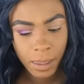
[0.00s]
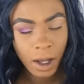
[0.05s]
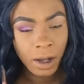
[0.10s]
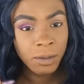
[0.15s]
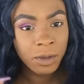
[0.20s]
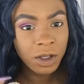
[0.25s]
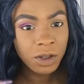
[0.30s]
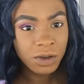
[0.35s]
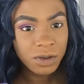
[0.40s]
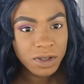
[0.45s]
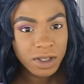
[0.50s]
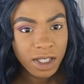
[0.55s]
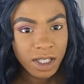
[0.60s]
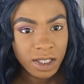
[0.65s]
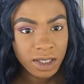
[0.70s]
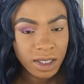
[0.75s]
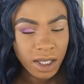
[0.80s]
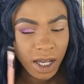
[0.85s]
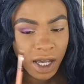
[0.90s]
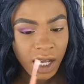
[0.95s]
I'm gonna use
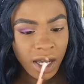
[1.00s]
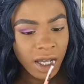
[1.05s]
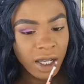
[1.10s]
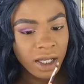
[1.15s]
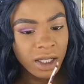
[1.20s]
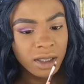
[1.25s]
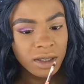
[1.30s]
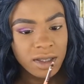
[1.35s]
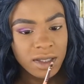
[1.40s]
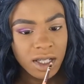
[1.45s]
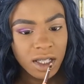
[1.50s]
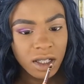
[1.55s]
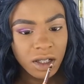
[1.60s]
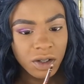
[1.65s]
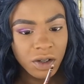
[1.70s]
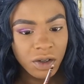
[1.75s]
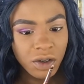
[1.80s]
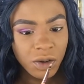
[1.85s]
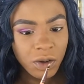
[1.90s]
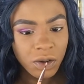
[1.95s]
this guy. It's like a
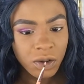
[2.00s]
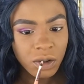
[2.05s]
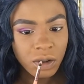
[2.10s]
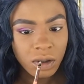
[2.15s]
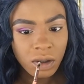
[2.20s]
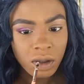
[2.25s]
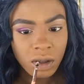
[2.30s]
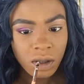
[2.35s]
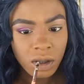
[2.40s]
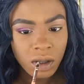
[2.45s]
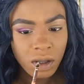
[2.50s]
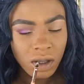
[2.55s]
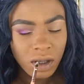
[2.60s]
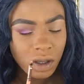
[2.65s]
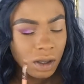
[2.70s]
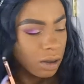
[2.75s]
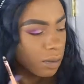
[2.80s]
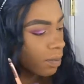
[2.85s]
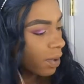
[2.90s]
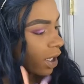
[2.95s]
little
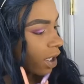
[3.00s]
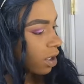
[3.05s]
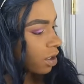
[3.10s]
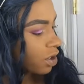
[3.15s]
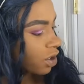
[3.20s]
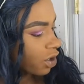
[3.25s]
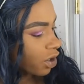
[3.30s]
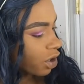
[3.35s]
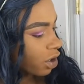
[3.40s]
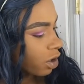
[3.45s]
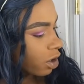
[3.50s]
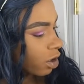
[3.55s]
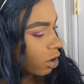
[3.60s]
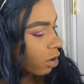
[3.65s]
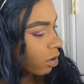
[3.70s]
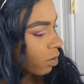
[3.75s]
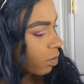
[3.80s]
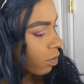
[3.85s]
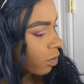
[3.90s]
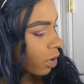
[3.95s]
painter
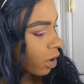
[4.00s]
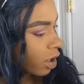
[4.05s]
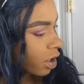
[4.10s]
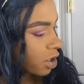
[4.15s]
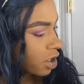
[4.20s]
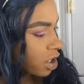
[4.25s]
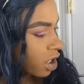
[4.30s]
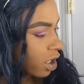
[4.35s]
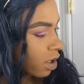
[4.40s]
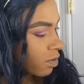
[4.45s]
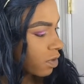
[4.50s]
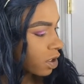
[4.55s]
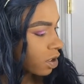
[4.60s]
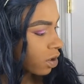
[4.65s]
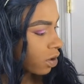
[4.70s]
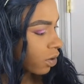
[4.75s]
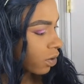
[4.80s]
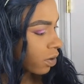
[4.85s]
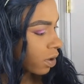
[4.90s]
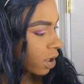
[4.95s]
brush, and I'm
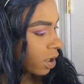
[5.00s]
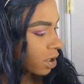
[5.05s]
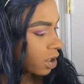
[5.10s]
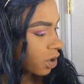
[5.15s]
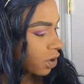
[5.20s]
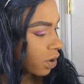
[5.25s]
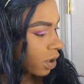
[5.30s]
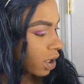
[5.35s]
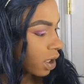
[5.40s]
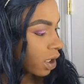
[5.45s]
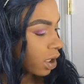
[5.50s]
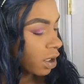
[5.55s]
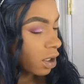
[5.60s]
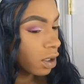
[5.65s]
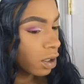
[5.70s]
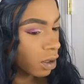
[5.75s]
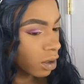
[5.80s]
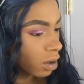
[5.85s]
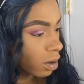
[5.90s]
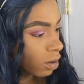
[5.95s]
just going into it
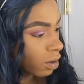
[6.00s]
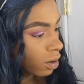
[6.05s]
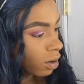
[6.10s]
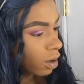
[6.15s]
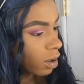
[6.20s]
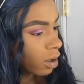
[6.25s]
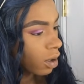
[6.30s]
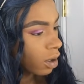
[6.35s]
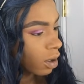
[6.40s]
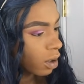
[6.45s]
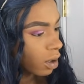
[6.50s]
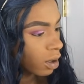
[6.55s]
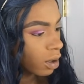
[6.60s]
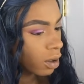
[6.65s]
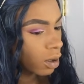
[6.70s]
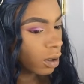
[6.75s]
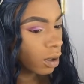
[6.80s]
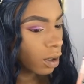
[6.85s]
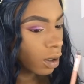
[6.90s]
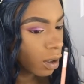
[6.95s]
here.
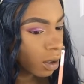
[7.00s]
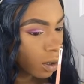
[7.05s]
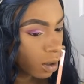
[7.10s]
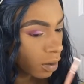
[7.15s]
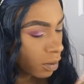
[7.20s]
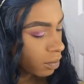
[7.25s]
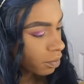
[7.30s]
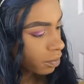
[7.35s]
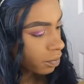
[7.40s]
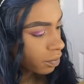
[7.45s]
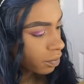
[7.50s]
I'm